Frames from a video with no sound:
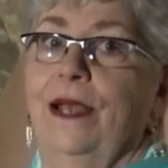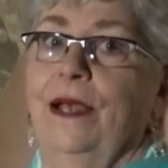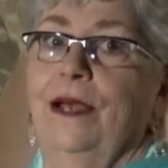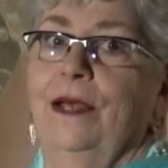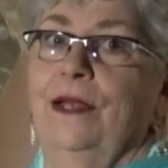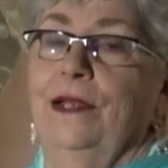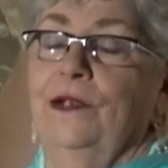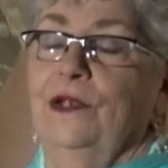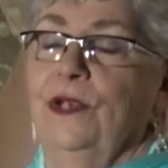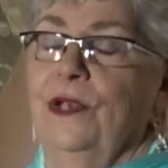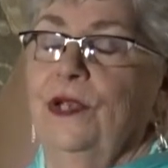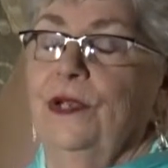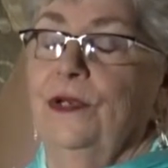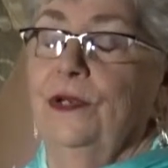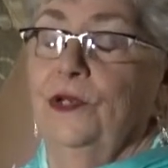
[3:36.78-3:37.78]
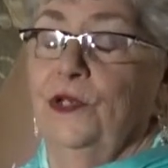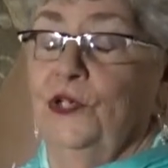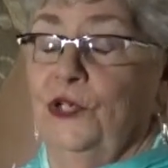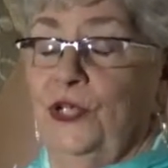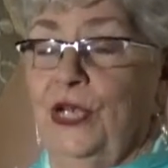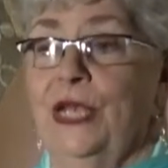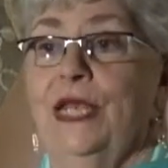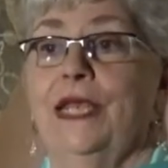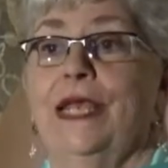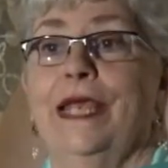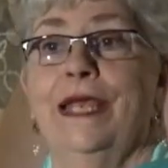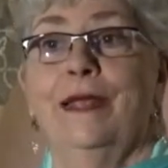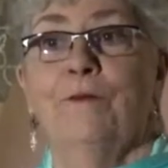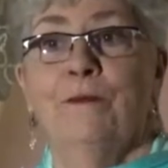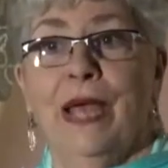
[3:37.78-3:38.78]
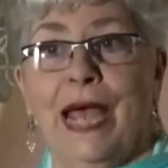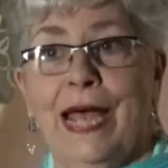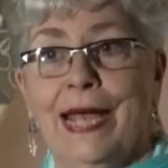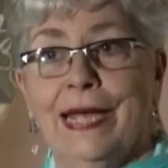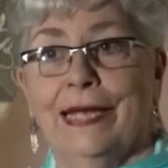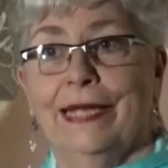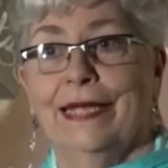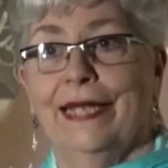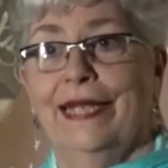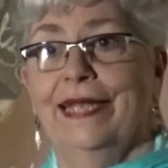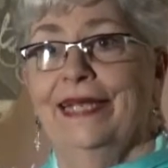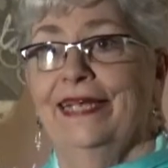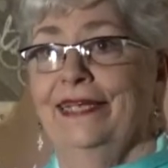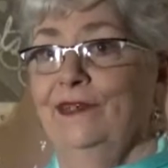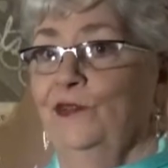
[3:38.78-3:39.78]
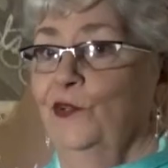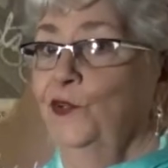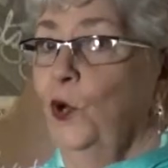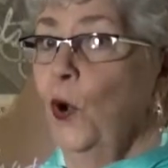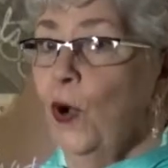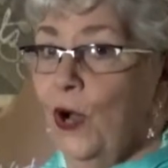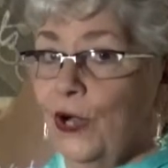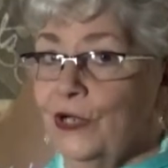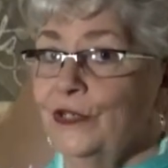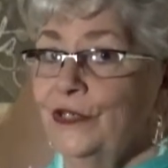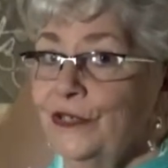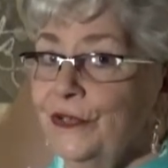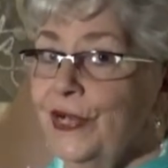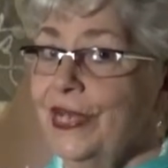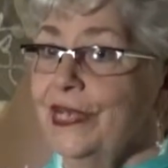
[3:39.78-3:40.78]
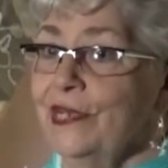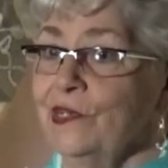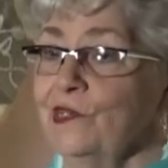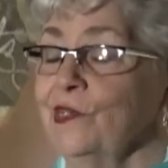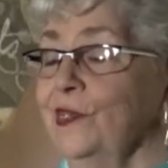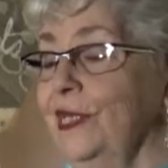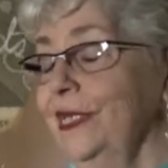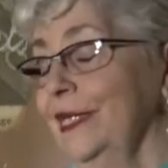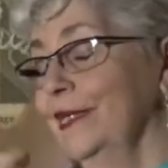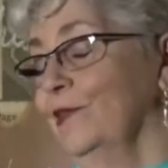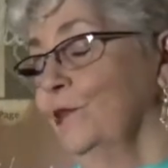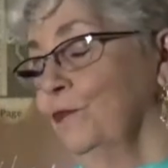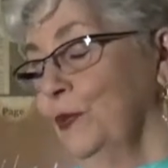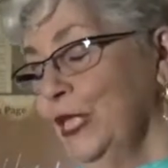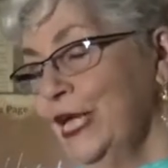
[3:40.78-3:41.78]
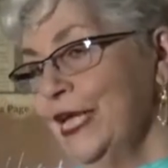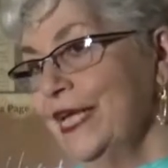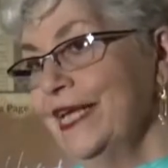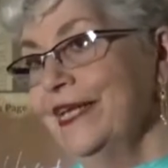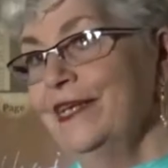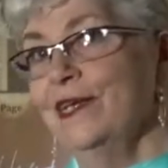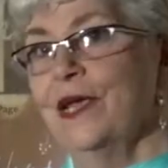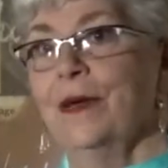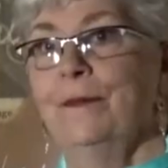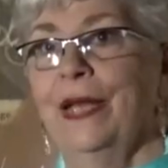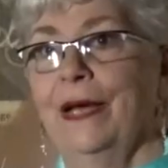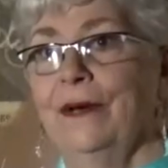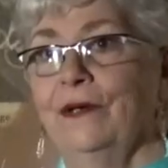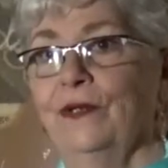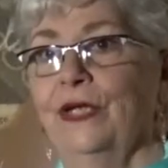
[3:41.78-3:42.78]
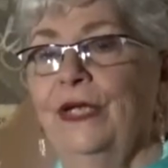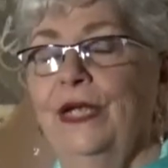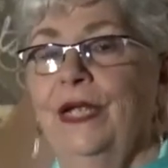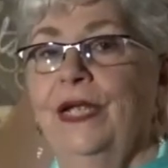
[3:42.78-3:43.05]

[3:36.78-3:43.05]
Uh, she came back and talked to us and explained about